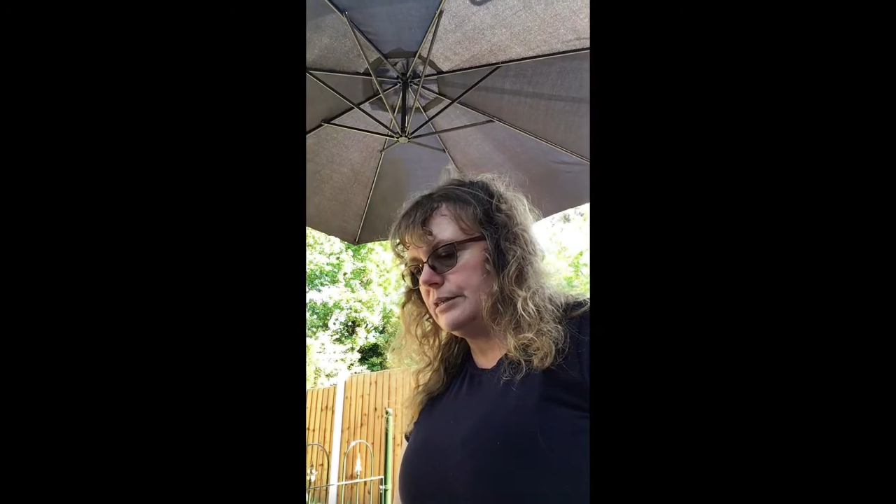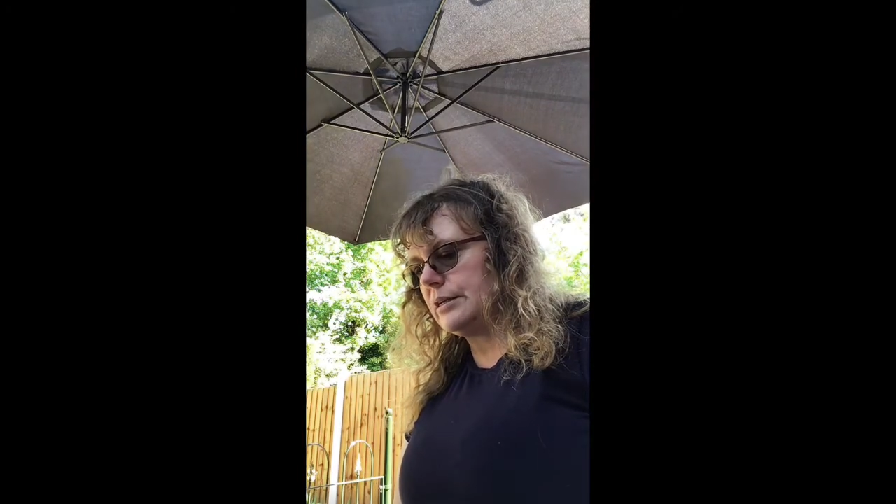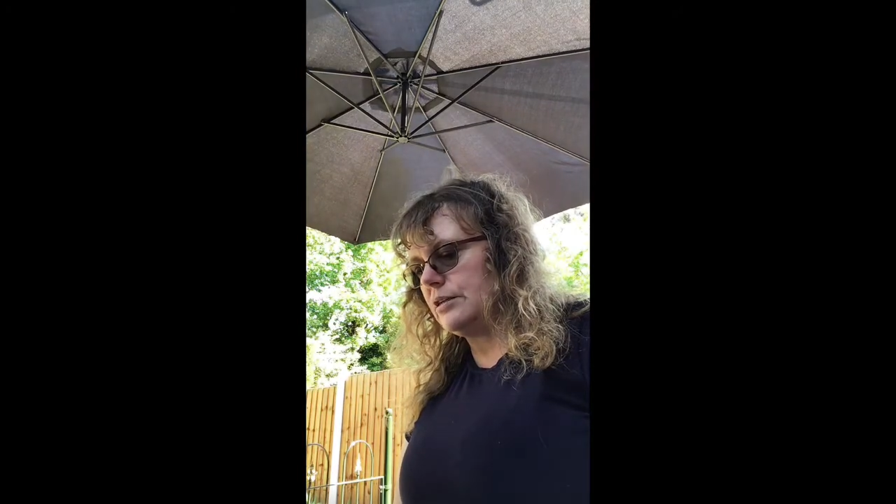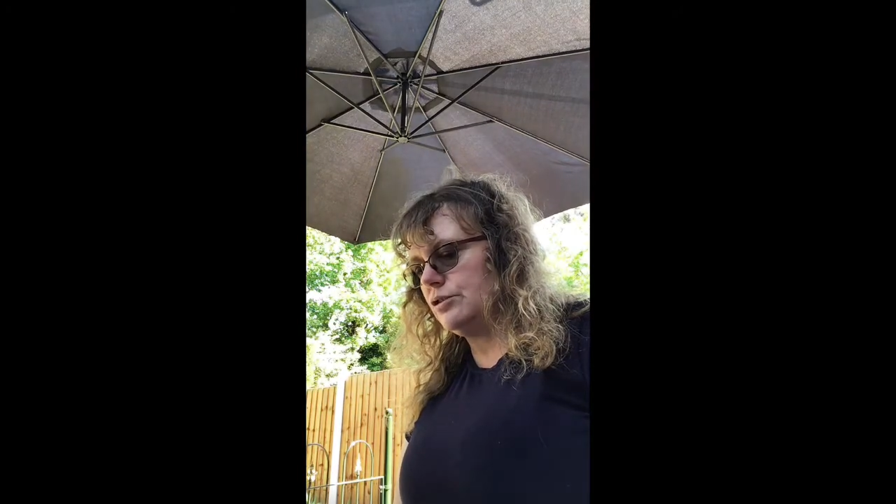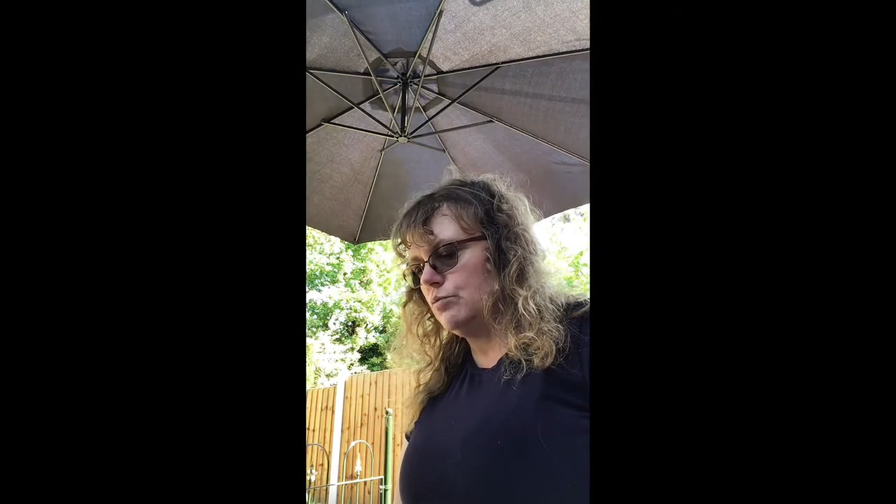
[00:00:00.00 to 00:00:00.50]

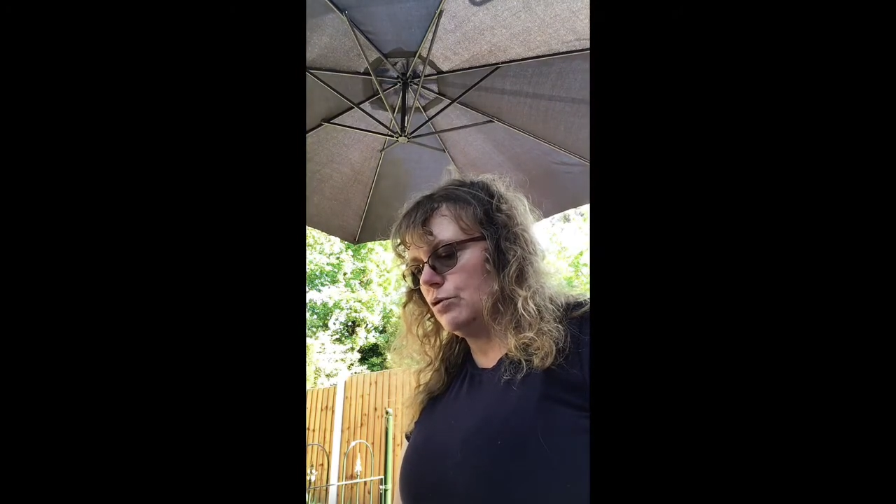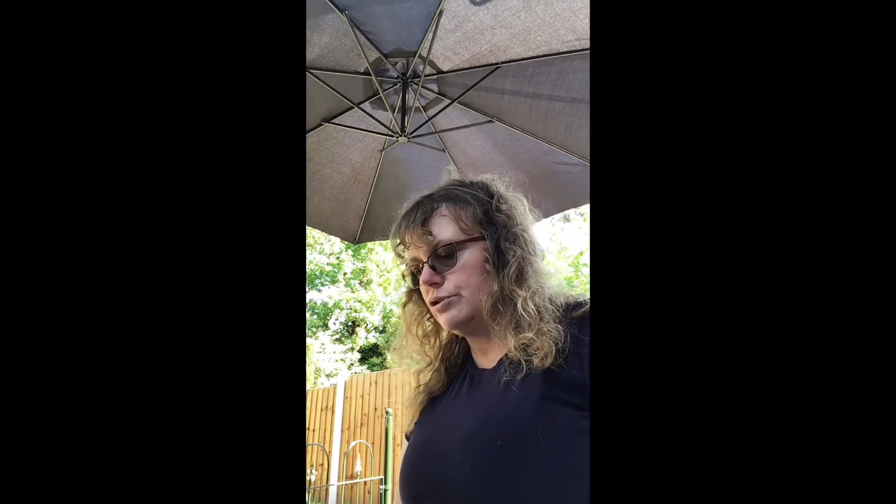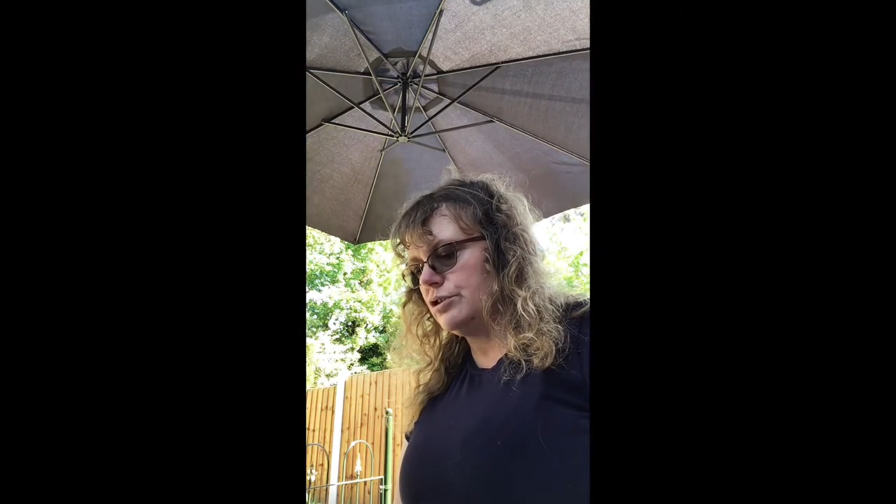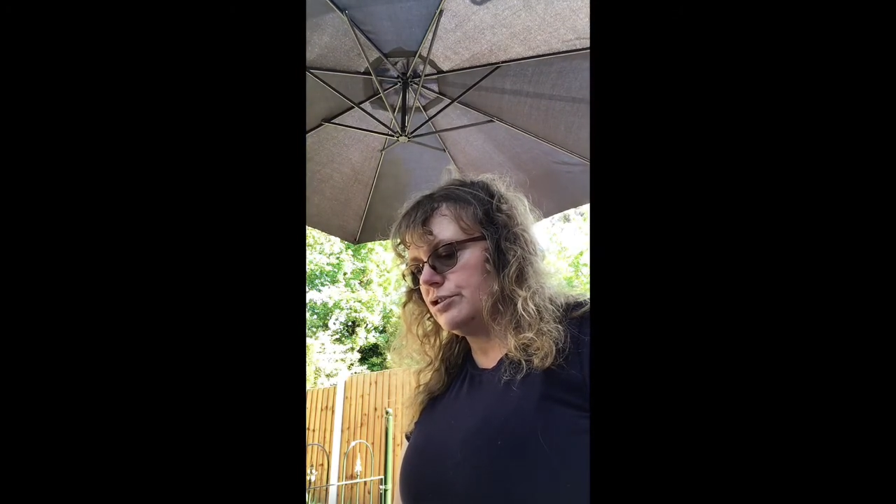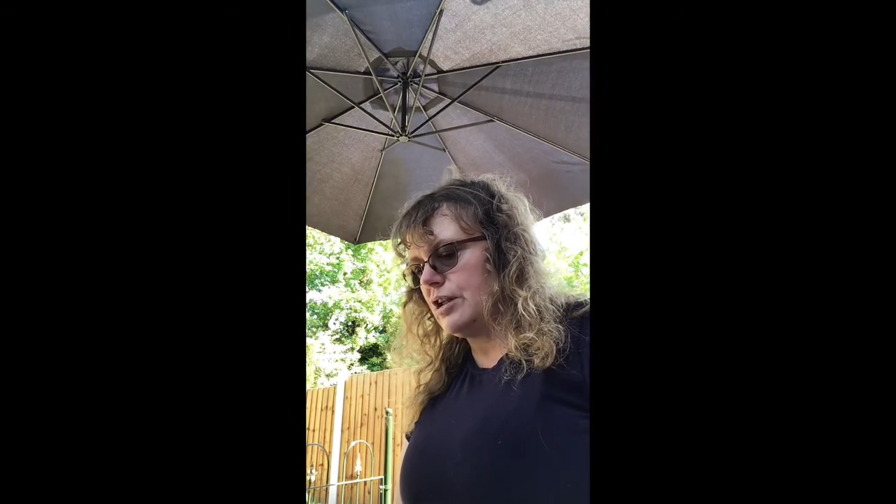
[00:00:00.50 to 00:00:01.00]
said
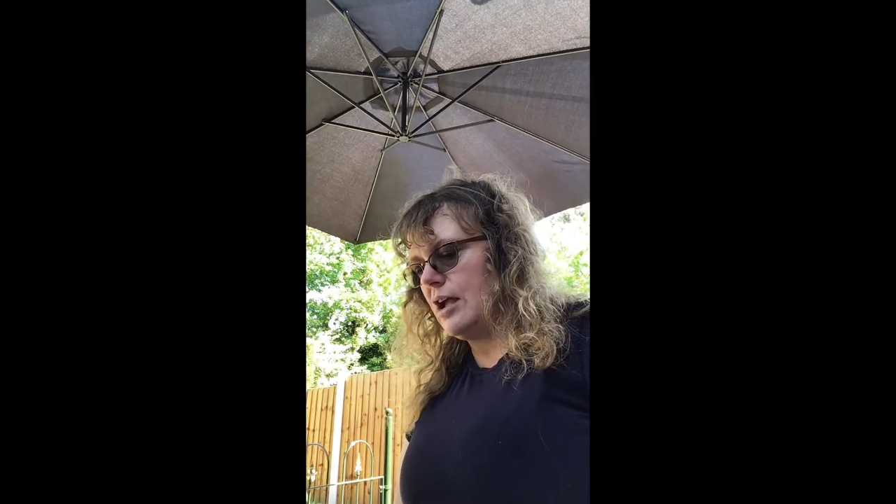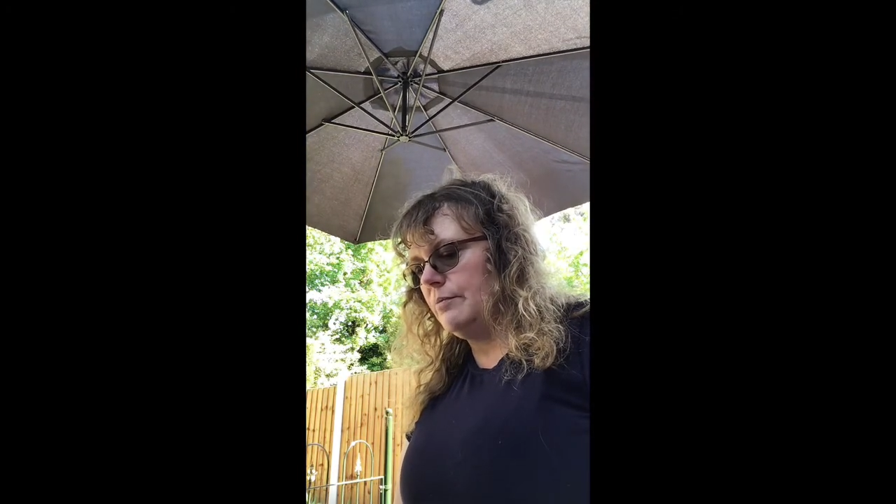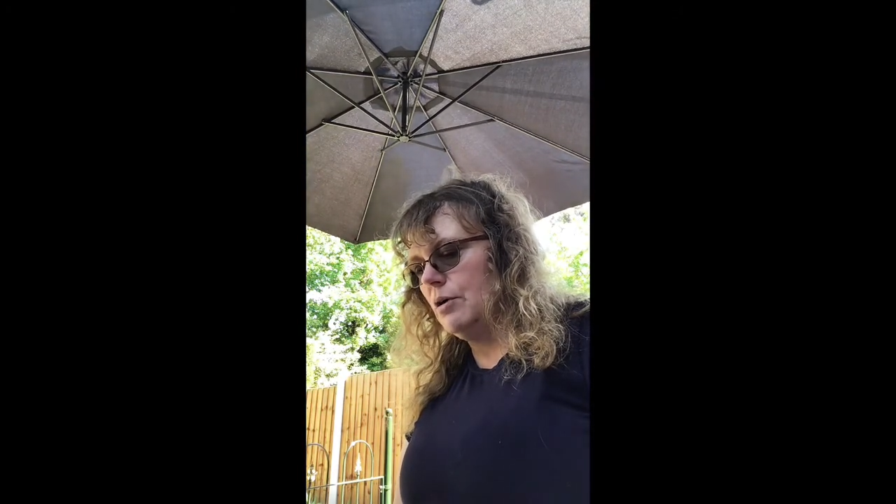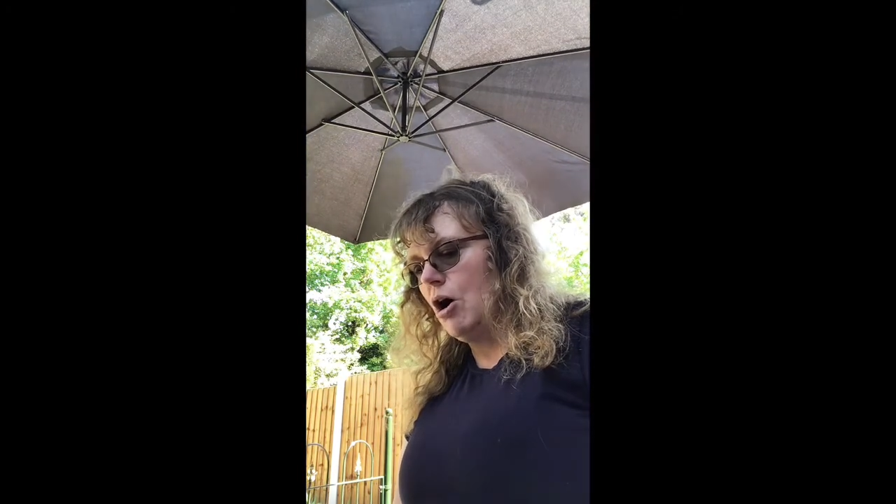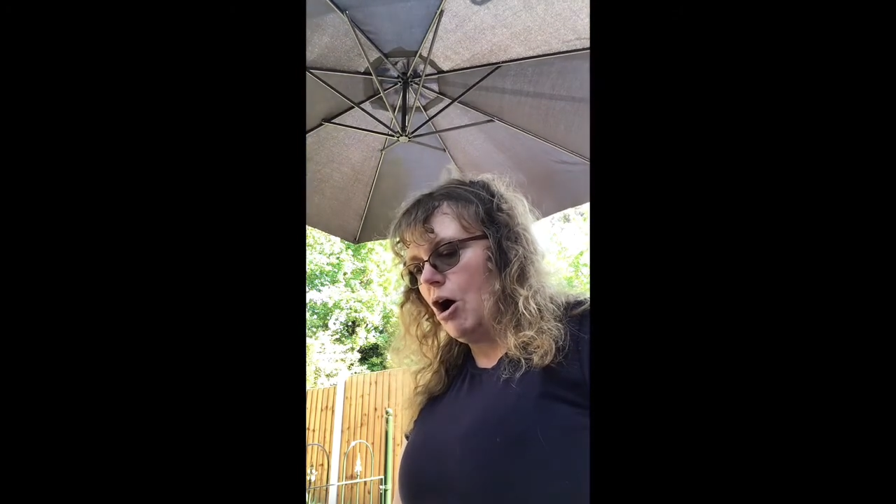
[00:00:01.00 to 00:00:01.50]
what's-his-name.